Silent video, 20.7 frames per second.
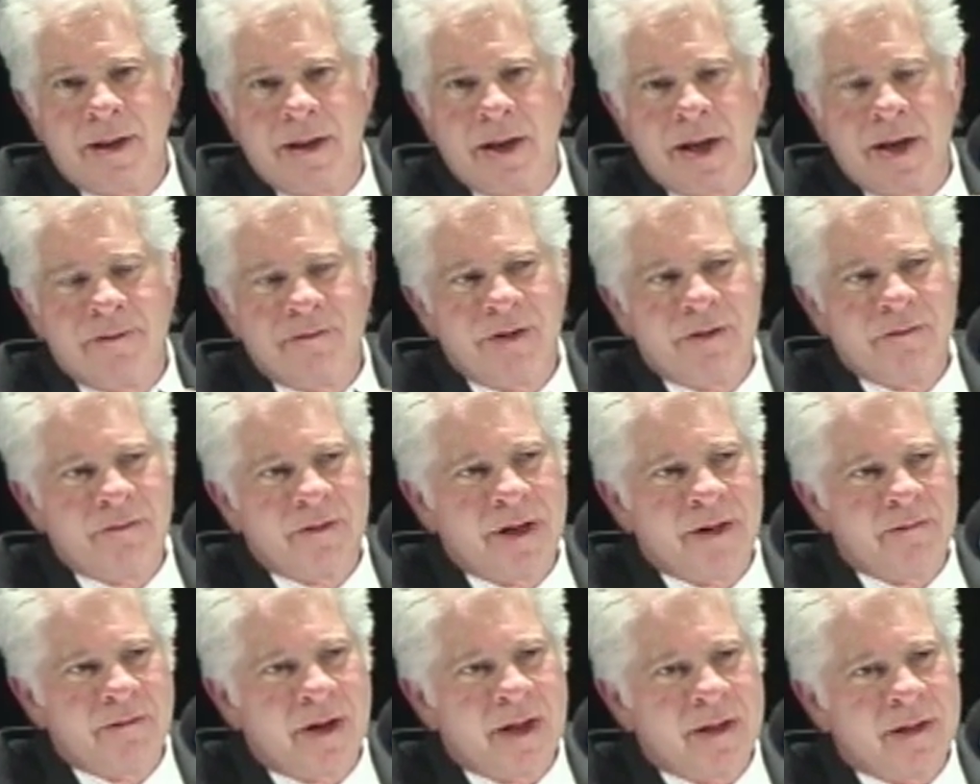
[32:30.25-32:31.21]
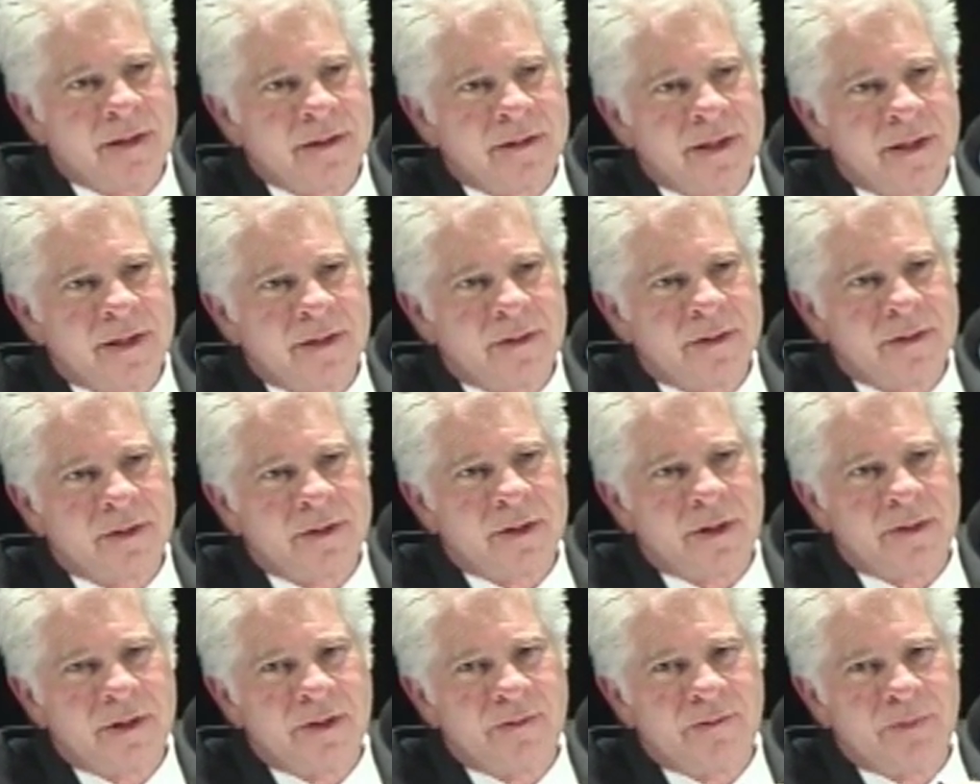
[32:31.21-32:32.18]
FFA volunteers.
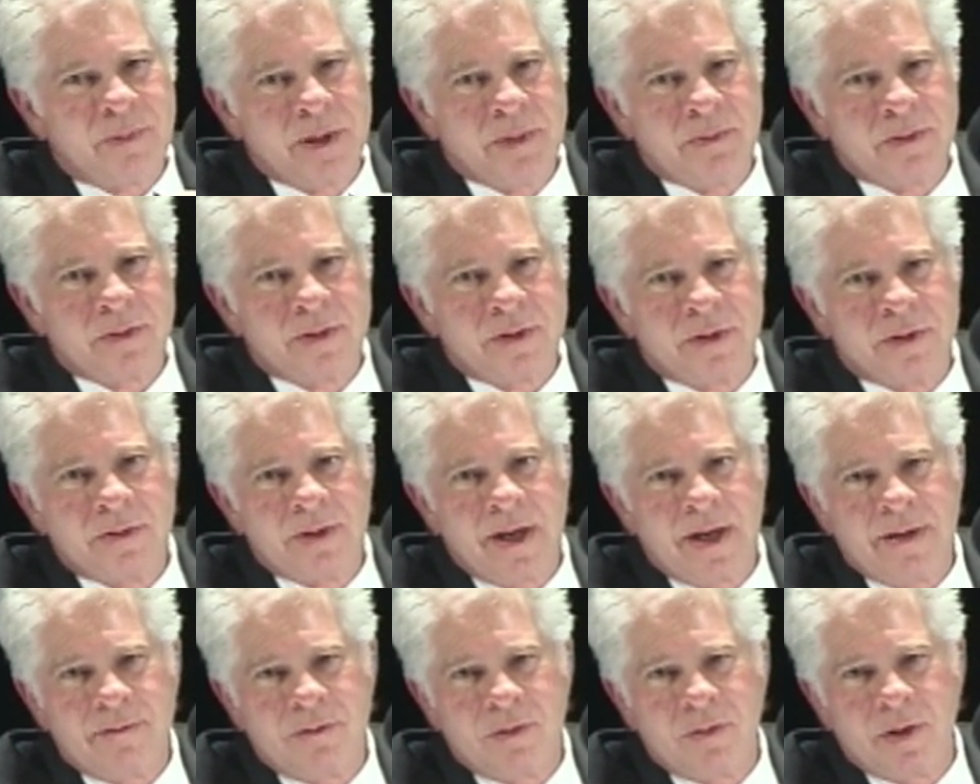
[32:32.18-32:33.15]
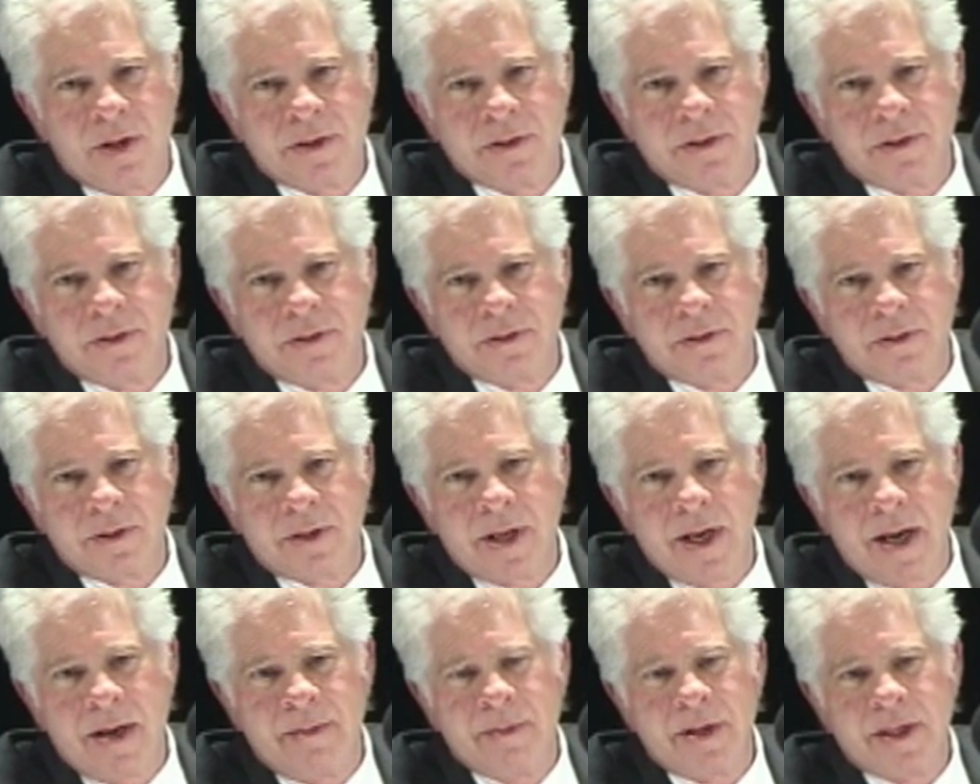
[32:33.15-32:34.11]
So if people do have questions or
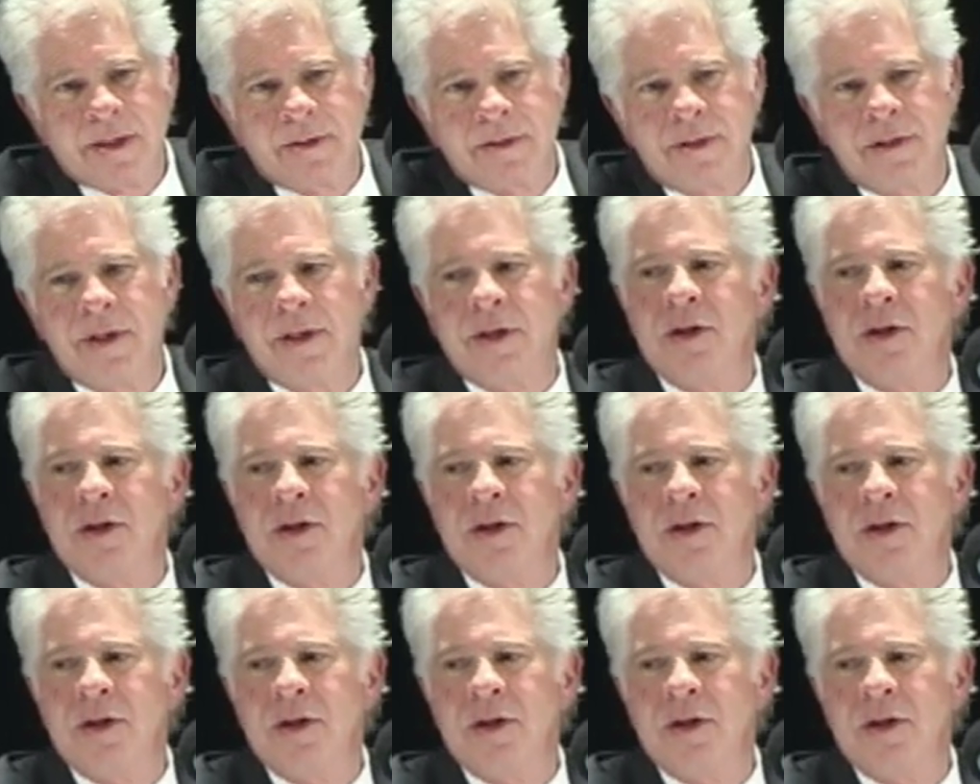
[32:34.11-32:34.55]
comments,